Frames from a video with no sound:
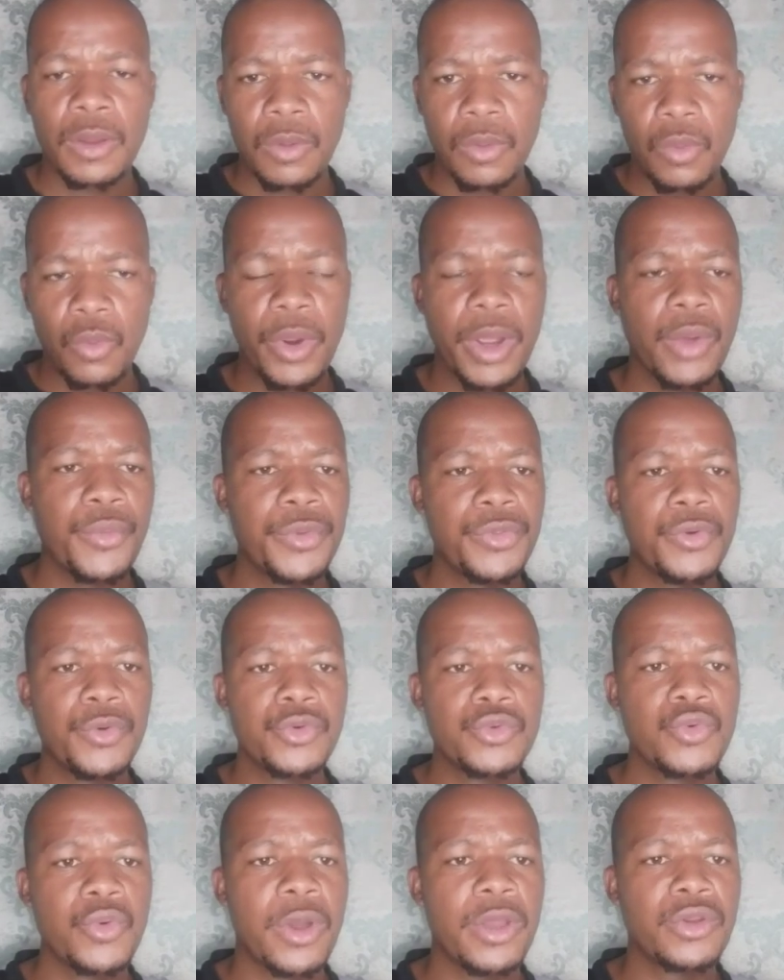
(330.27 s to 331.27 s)
Work with
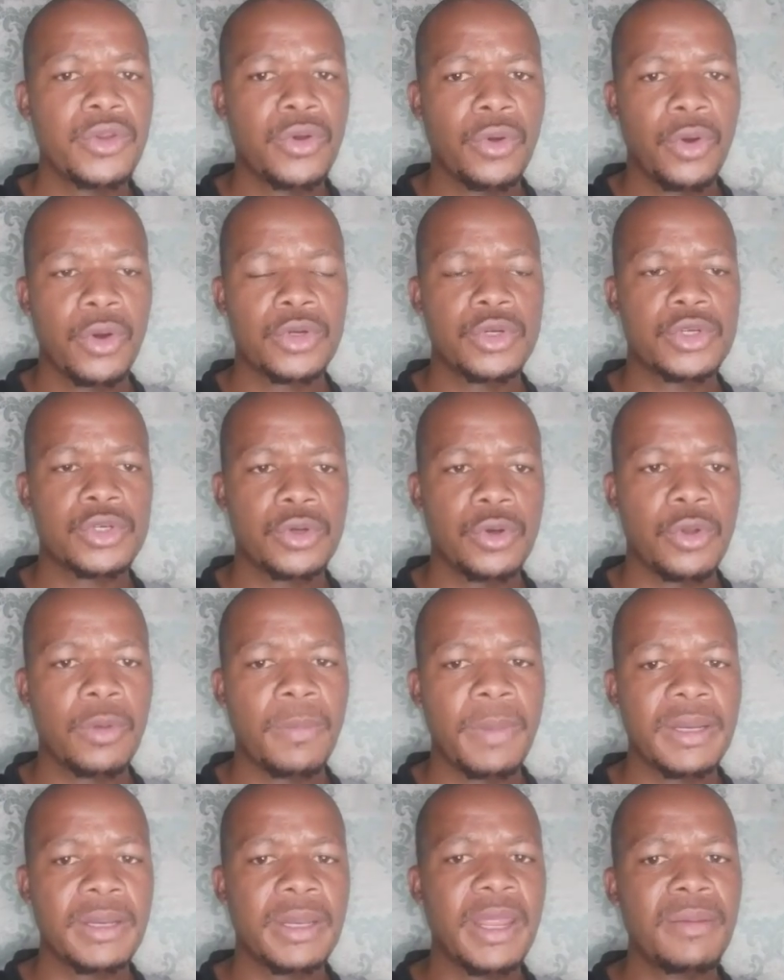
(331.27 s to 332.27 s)
those who are in your control,
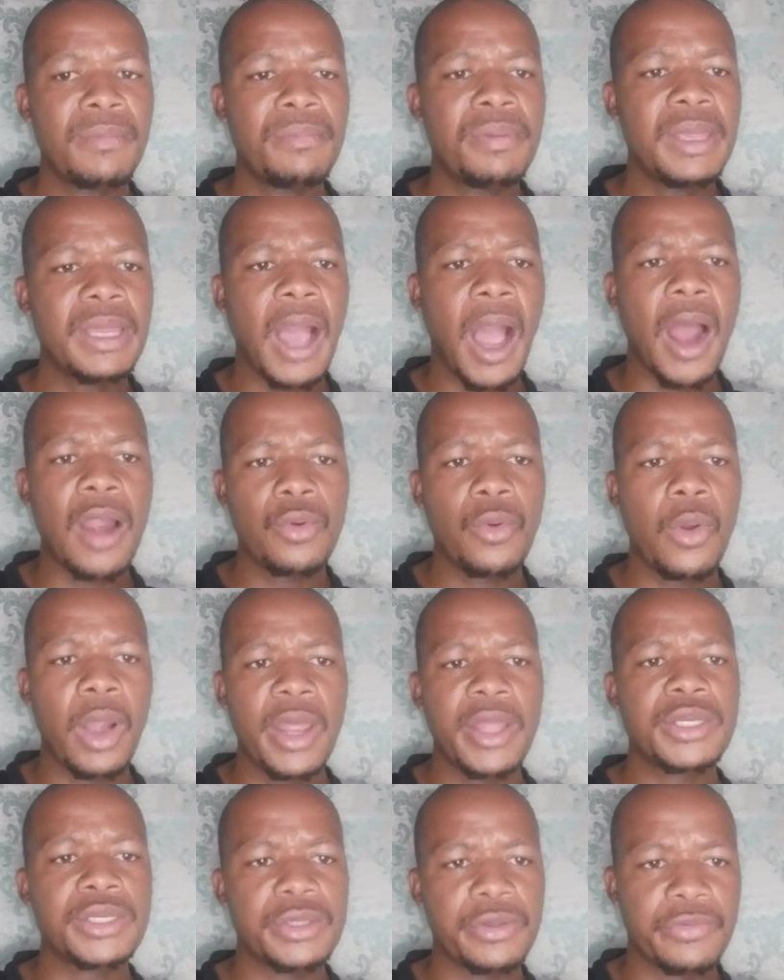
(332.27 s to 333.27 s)
but then be
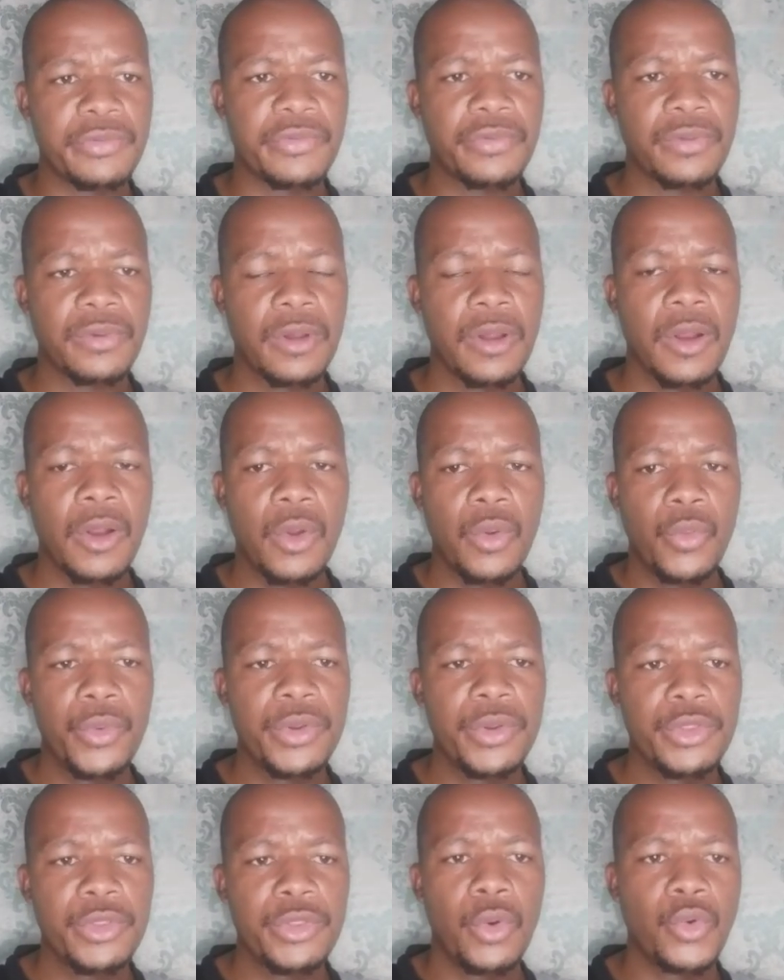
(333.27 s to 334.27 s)
calculative
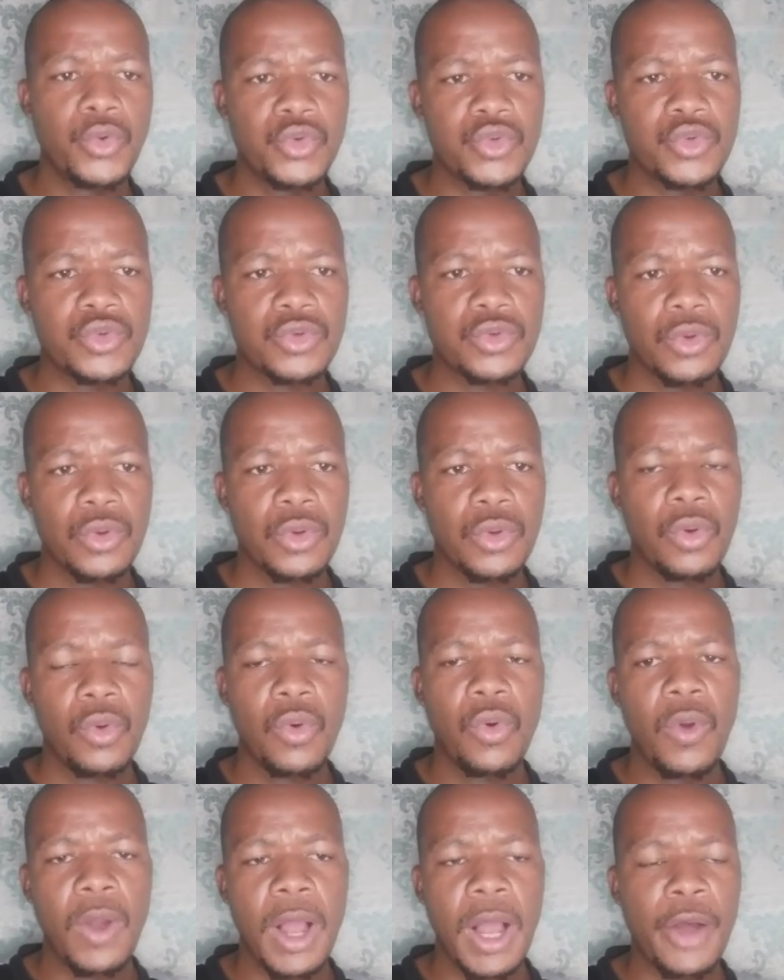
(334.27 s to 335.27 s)
with those
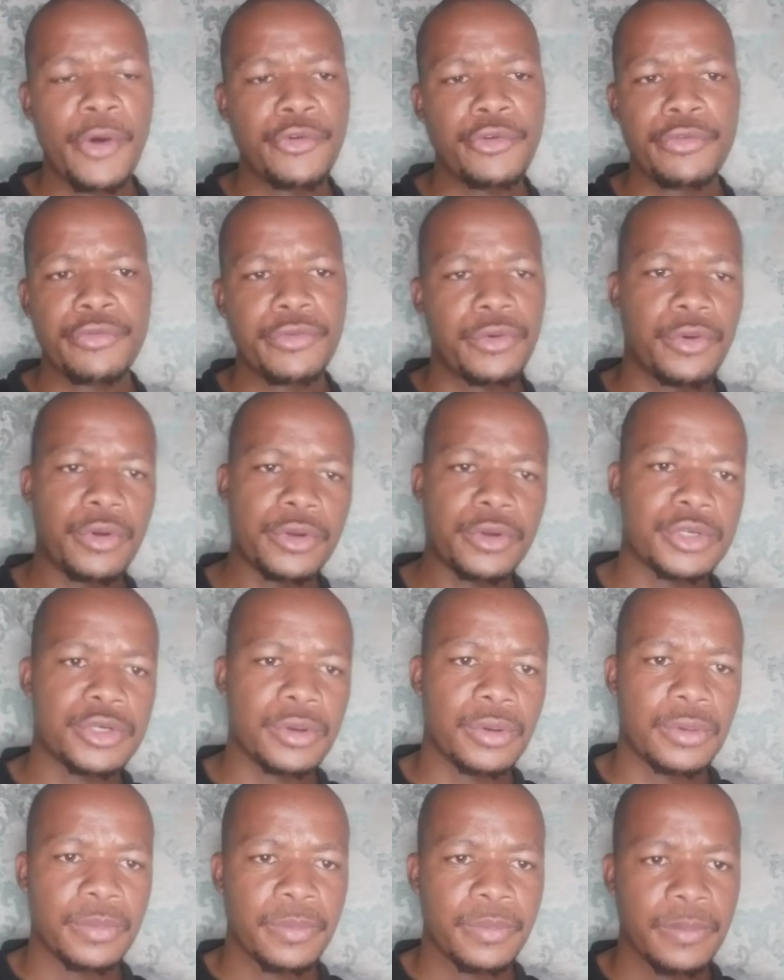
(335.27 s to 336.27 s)
who are out of your
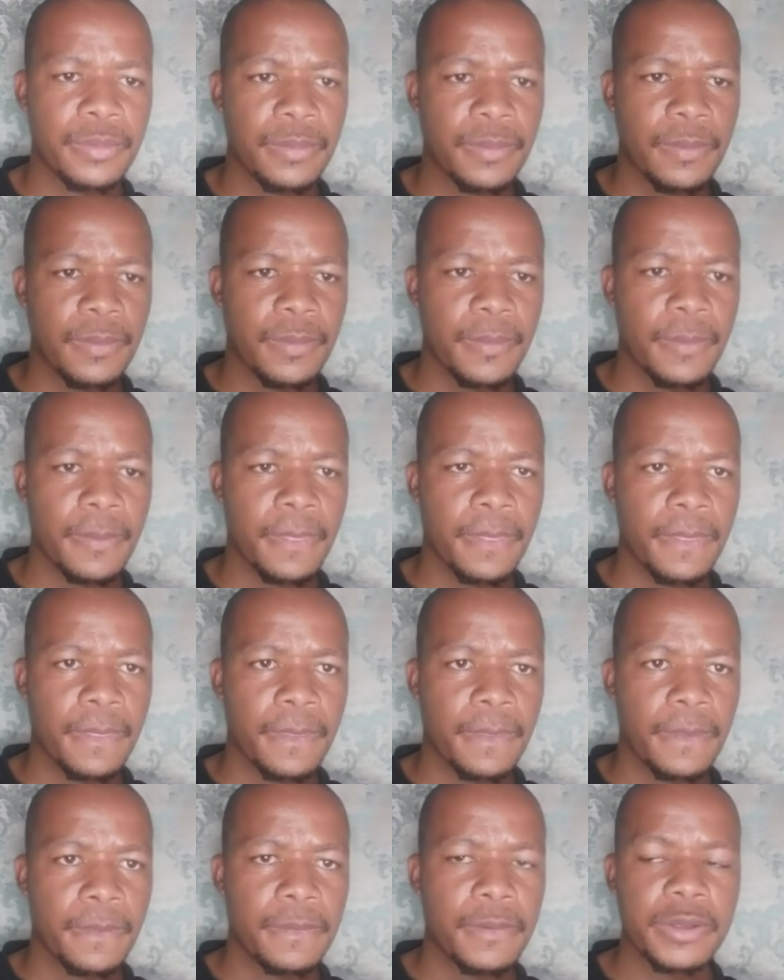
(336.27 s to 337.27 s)
control.
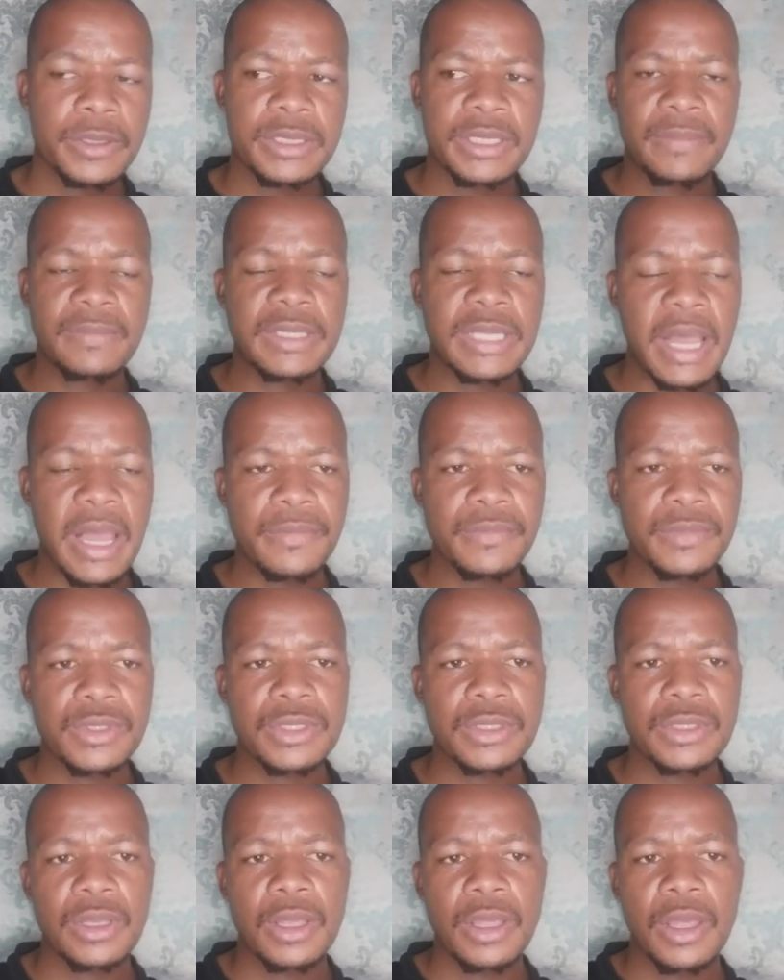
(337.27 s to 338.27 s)
Because
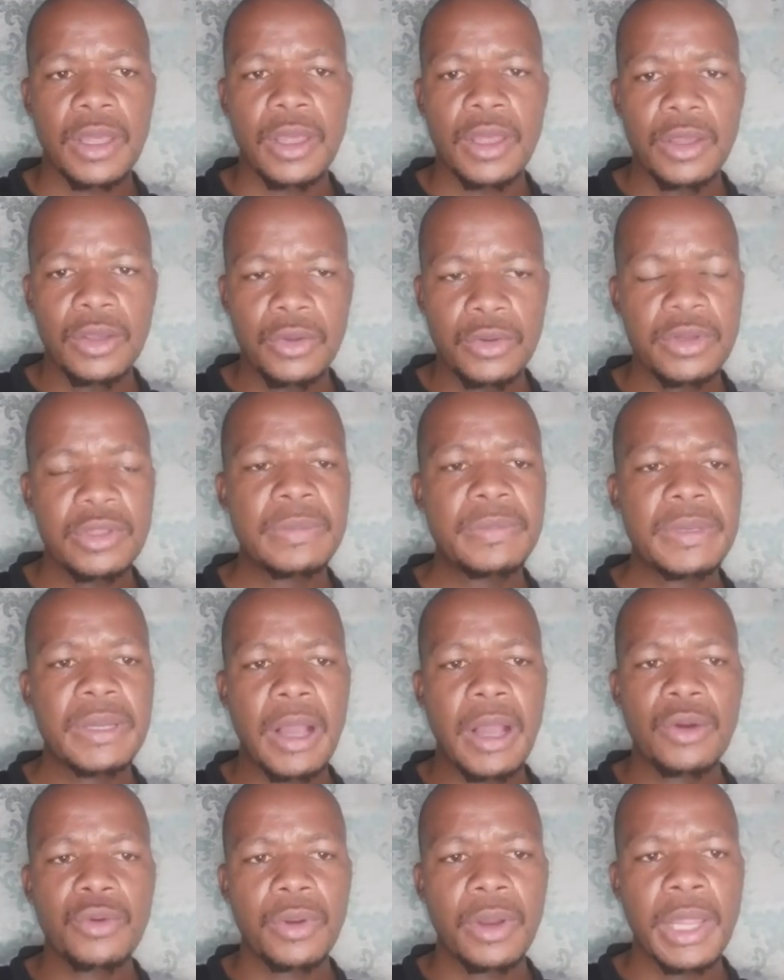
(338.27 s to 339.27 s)
sometimes you need to be
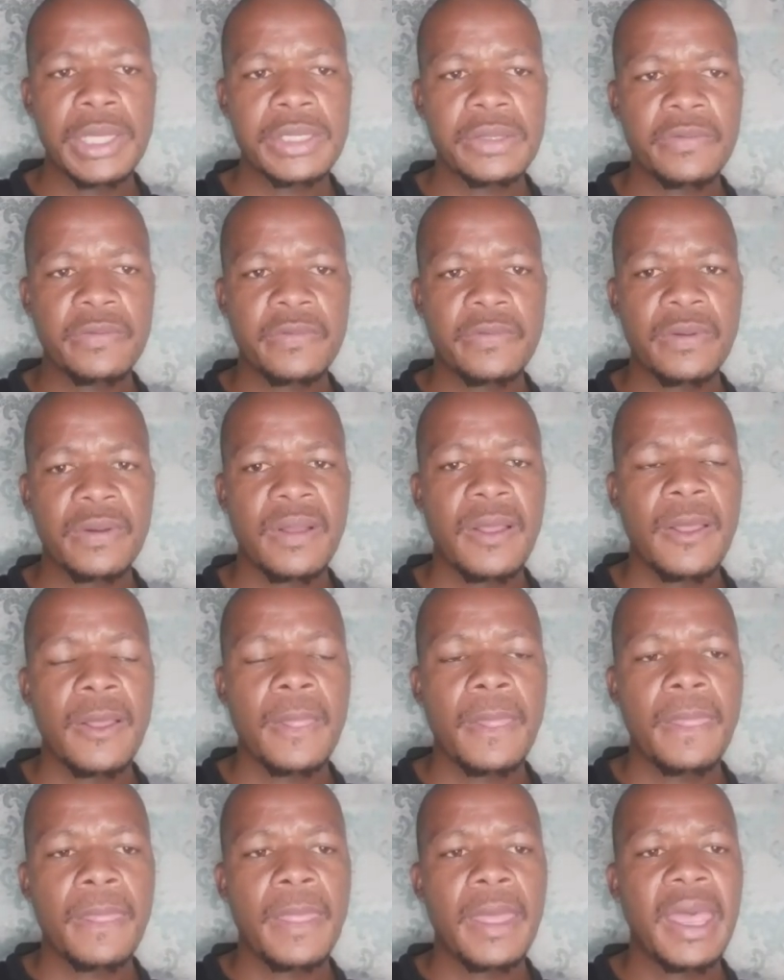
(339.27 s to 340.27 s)
calculative,
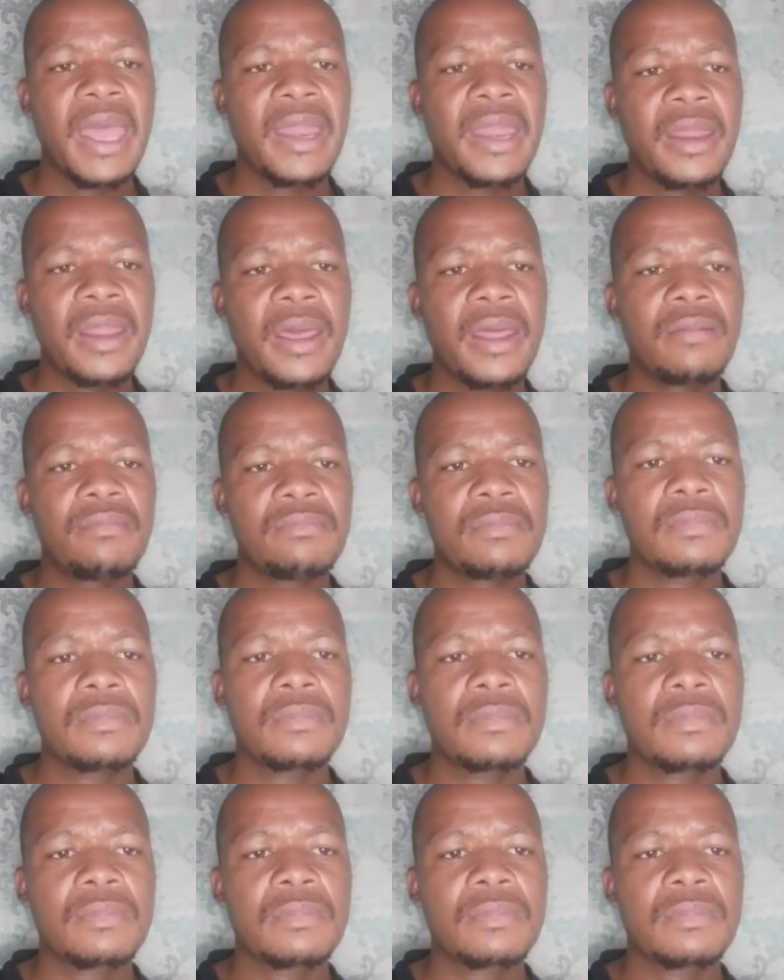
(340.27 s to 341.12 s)
and then